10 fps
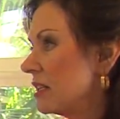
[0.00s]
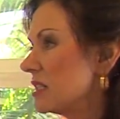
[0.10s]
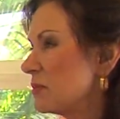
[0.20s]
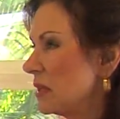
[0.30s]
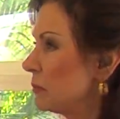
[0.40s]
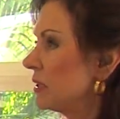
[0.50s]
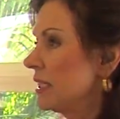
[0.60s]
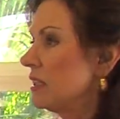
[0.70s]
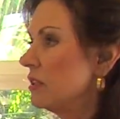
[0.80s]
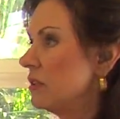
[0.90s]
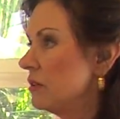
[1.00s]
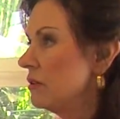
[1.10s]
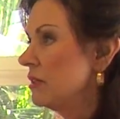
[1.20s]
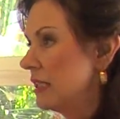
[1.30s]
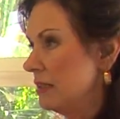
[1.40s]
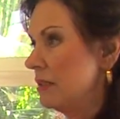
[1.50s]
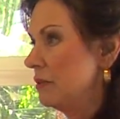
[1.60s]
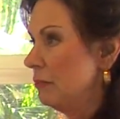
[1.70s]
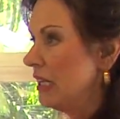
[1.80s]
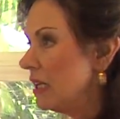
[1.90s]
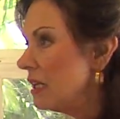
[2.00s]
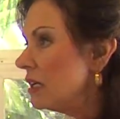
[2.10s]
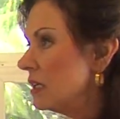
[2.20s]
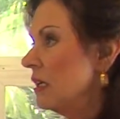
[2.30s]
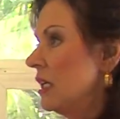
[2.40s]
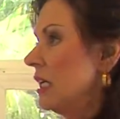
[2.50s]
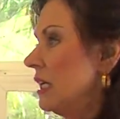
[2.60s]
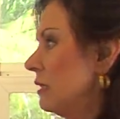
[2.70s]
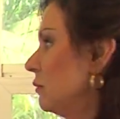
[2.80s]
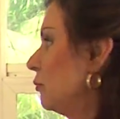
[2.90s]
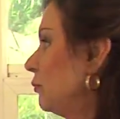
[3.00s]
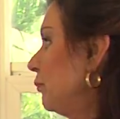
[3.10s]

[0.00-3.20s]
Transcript: that it's people like you and me, and